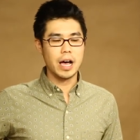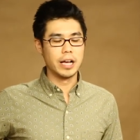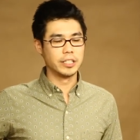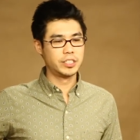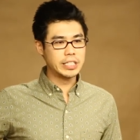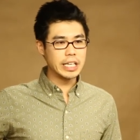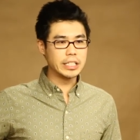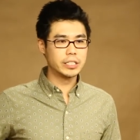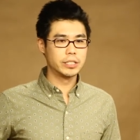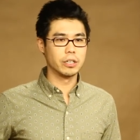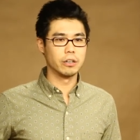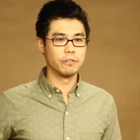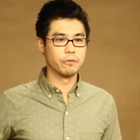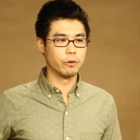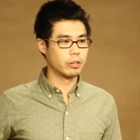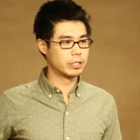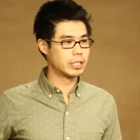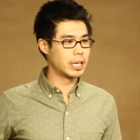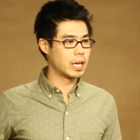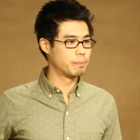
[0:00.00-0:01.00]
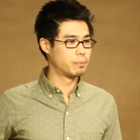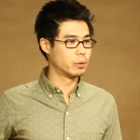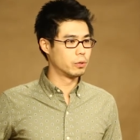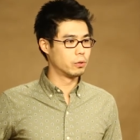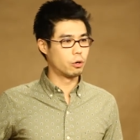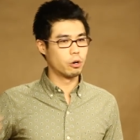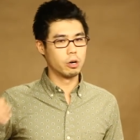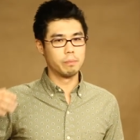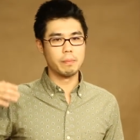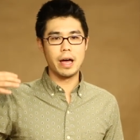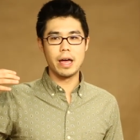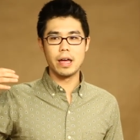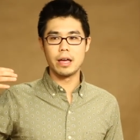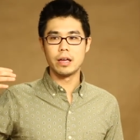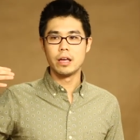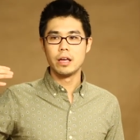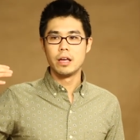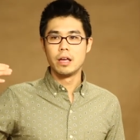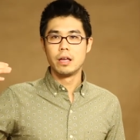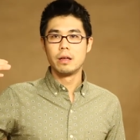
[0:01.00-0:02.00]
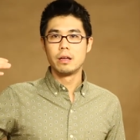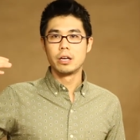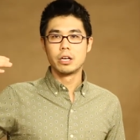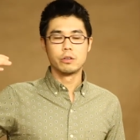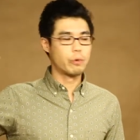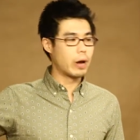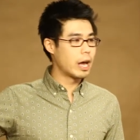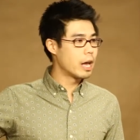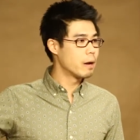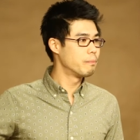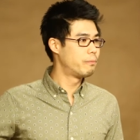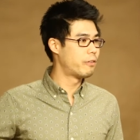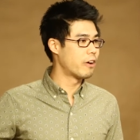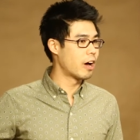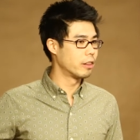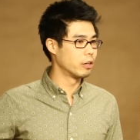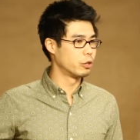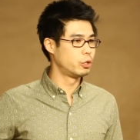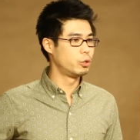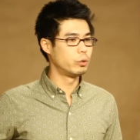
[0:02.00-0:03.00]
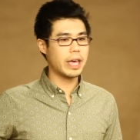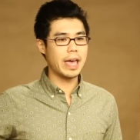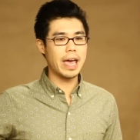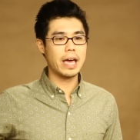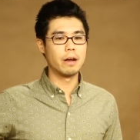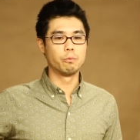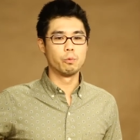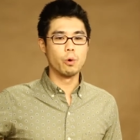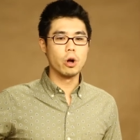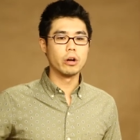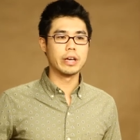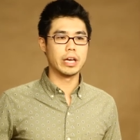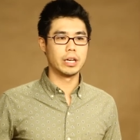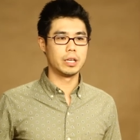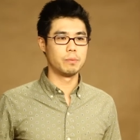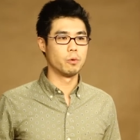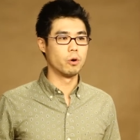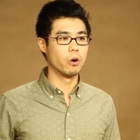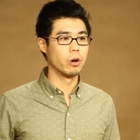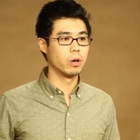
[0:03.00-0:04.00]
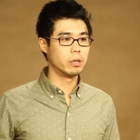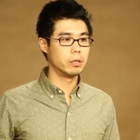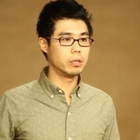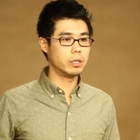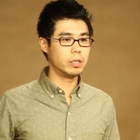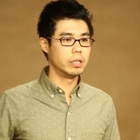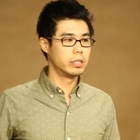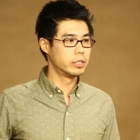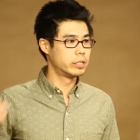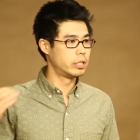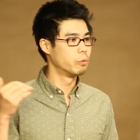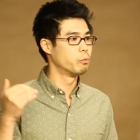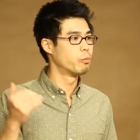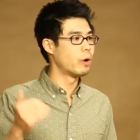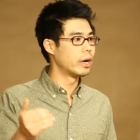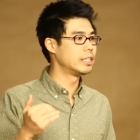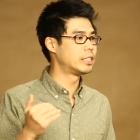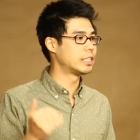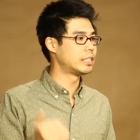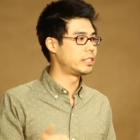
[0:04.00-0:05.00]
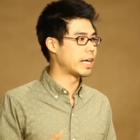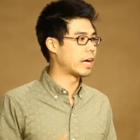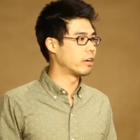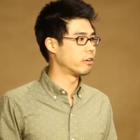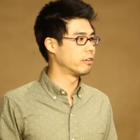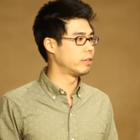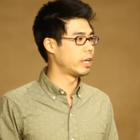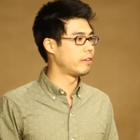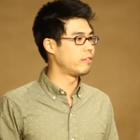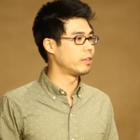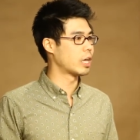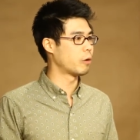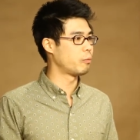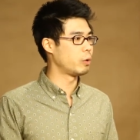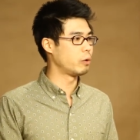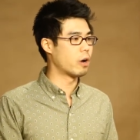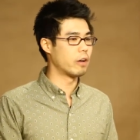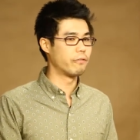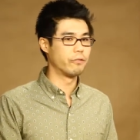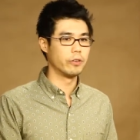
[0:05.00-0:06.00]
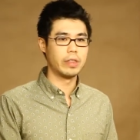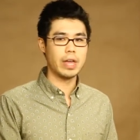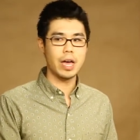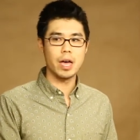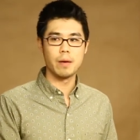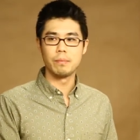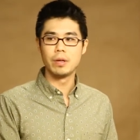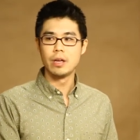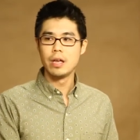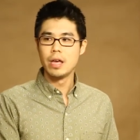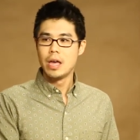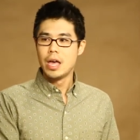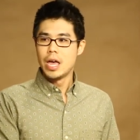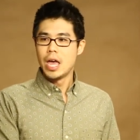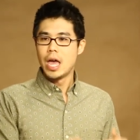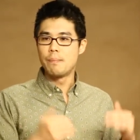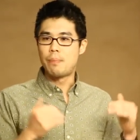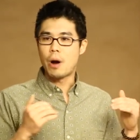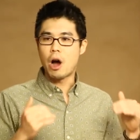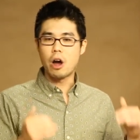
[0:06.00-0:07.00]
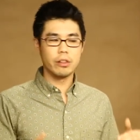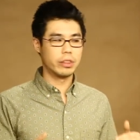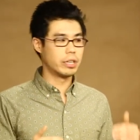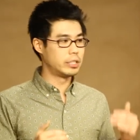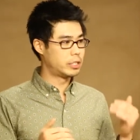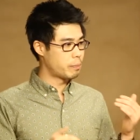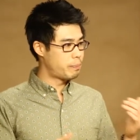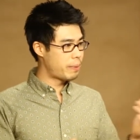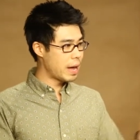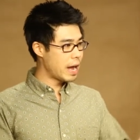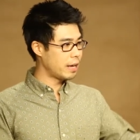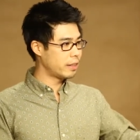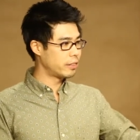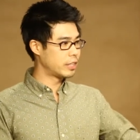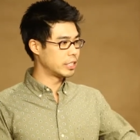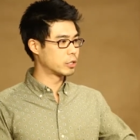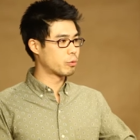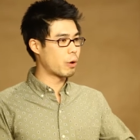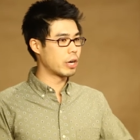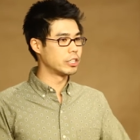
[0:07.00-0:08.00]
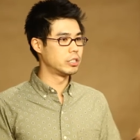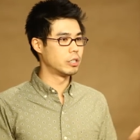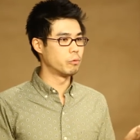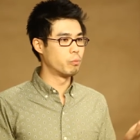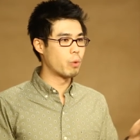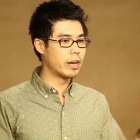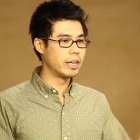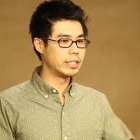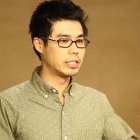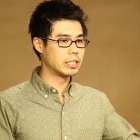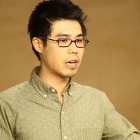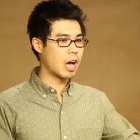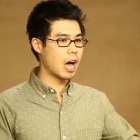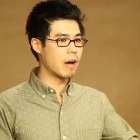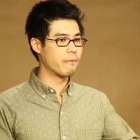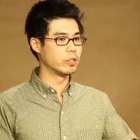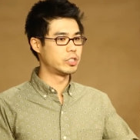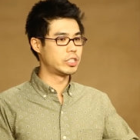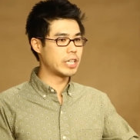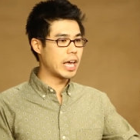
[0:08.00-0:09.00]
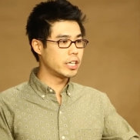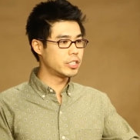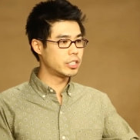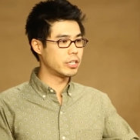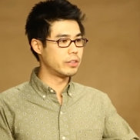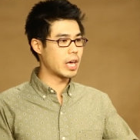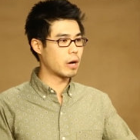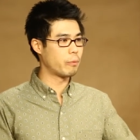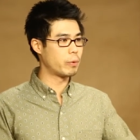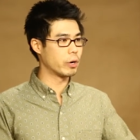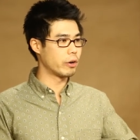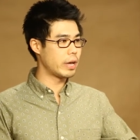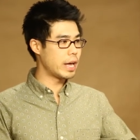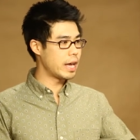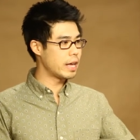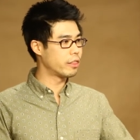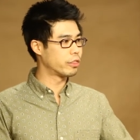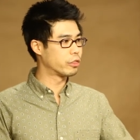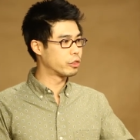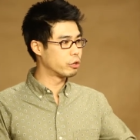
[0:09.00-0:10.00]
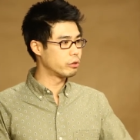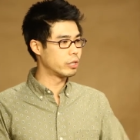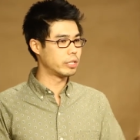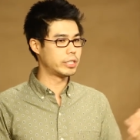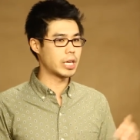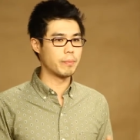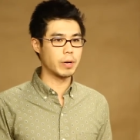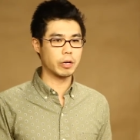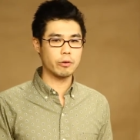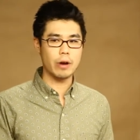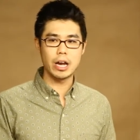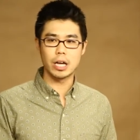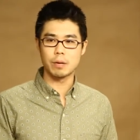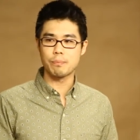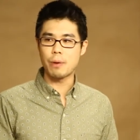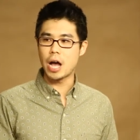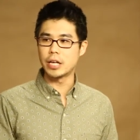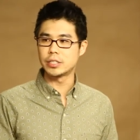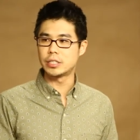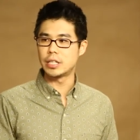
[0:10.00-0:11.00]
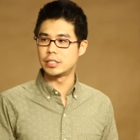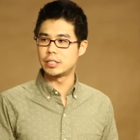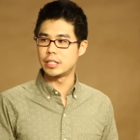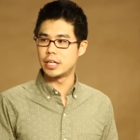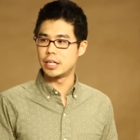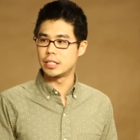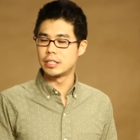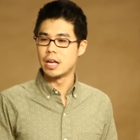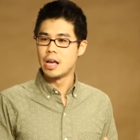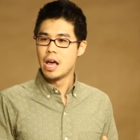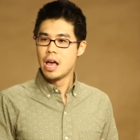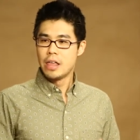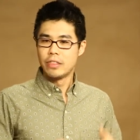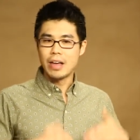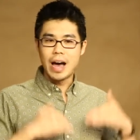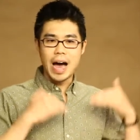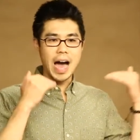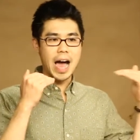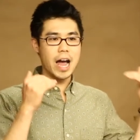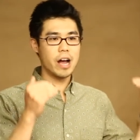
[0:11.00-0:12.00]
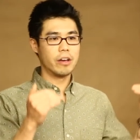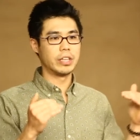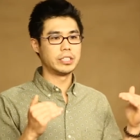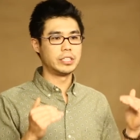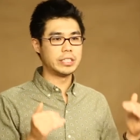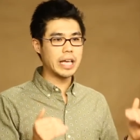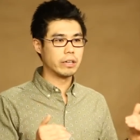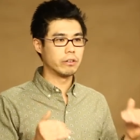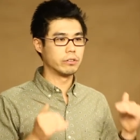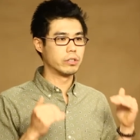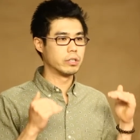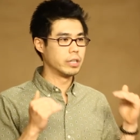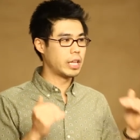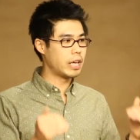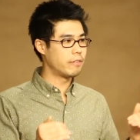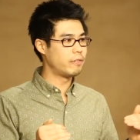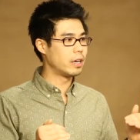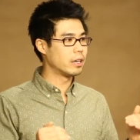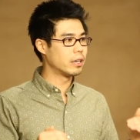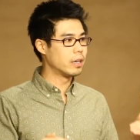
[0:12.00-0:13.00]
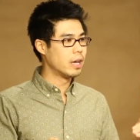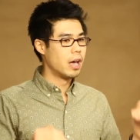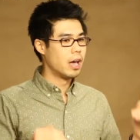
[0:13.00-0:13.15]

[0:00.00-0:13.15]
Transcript: sister, for example, or my grandfather who can't work anymore? What is the standard of living that we want for them? And part of the debate, this question of what is the conversation that we're in through the democratic process, is the higher the standard of living,